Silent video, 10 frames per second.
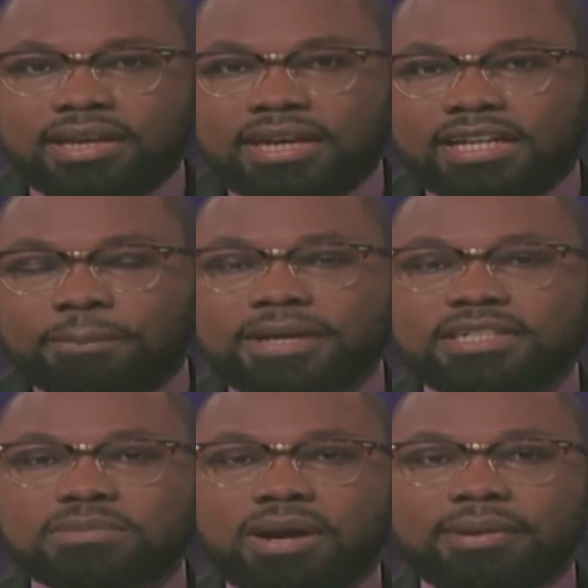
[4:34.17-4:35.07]
It
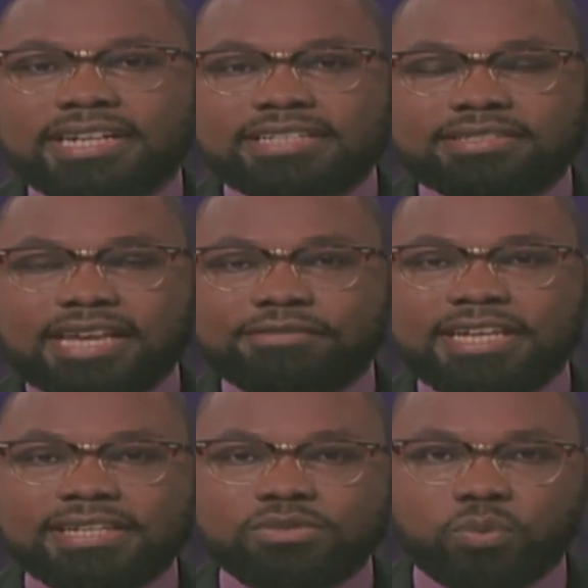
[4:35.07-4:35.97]
appears Barbadians have
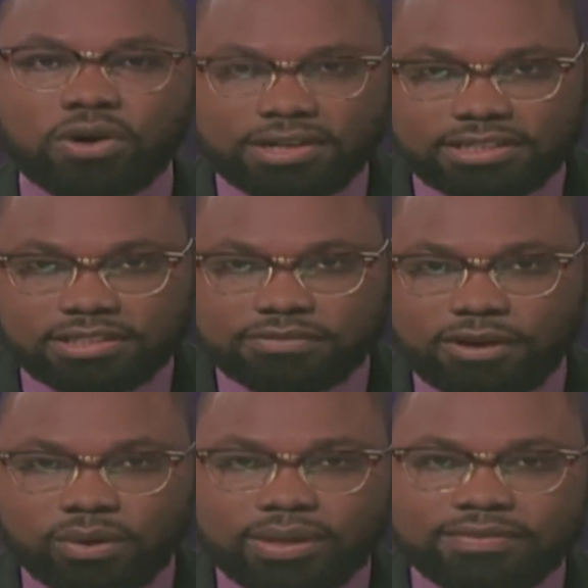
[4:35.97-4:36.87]
heeded warnings
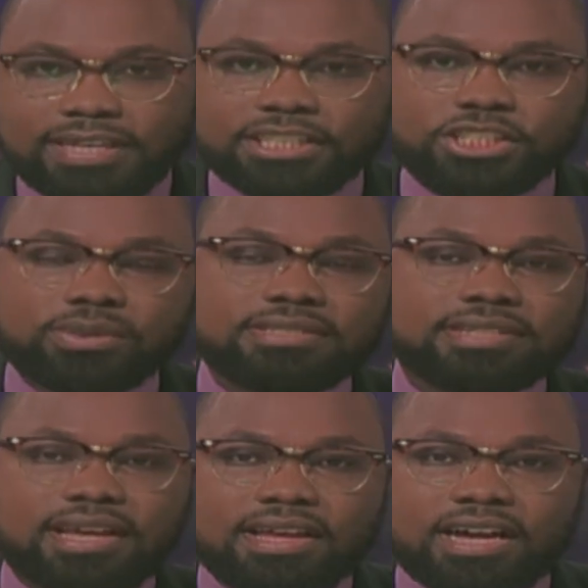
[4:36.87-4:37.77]
following the issuance